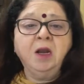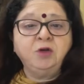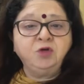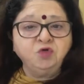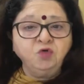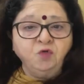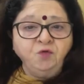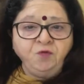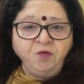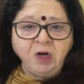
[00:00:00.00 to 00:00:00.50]

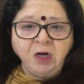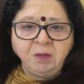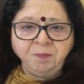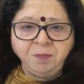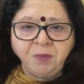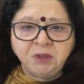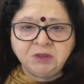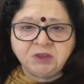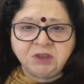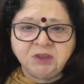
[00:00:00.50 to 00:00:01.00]
Two
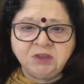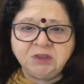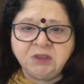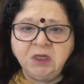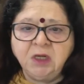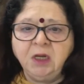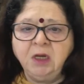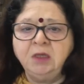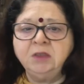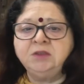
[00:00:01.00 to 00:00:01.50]
flat
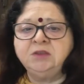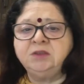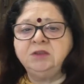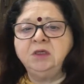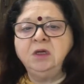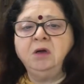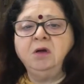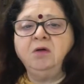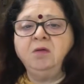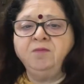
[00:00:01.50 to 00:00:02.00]
purchasers'
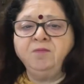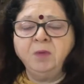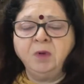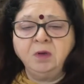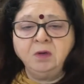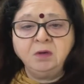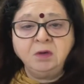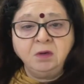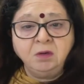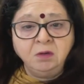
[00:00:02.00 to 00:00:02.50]

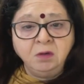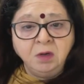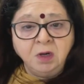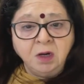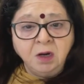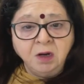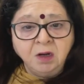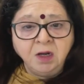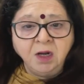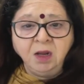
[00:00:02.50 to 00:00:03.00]

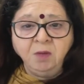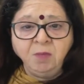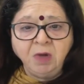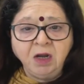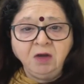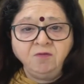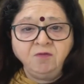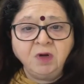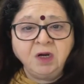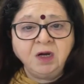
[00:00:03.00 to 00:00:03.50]

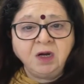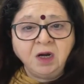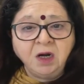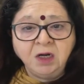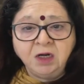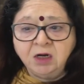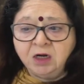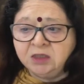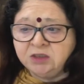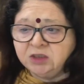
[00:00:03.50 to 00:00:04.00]
agreement were
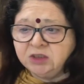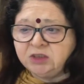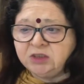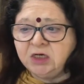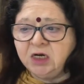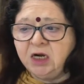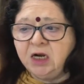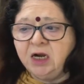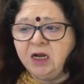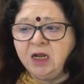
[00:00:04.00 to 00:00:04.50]

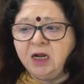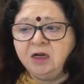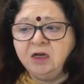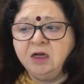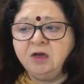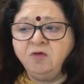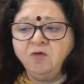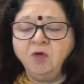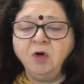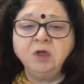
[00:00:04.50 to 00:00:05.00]
unregistered and
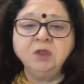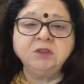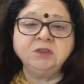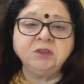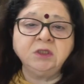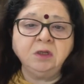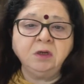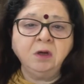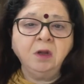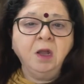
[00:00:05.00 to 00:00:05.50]
it
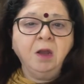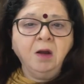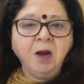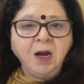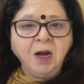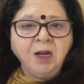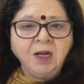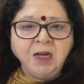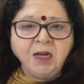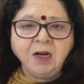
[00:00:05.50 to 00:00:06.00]
was
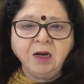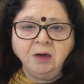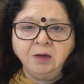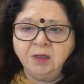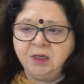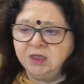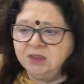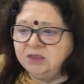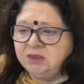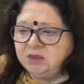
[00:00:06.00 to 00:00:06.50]
highly
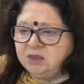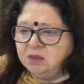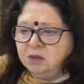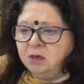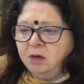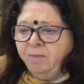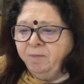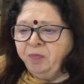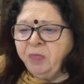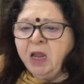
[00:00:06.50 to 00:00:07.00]

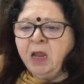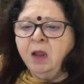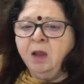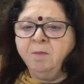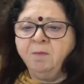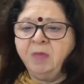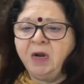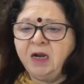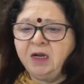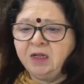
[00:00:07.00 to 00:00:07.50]
contested.
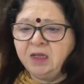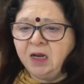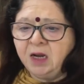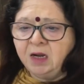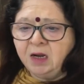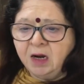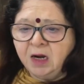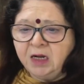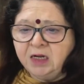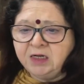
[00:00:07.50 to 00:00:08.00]
But
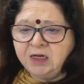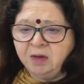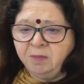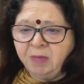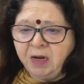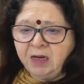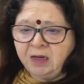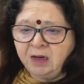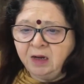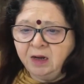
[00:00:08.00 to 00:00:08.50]
then
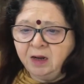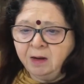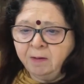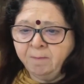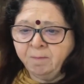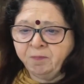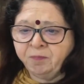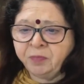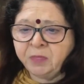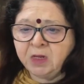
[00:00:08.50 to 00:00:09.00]
ultimately
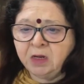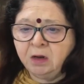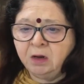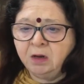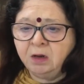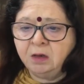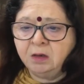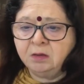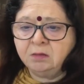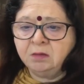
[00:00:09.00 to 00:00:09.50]

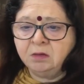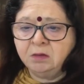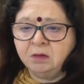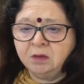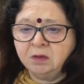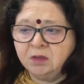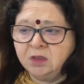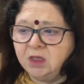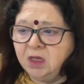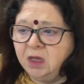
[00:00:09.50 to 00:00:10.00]

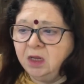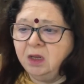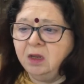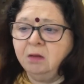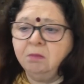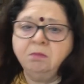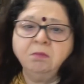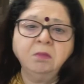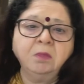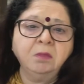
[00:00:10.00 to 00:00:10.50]
the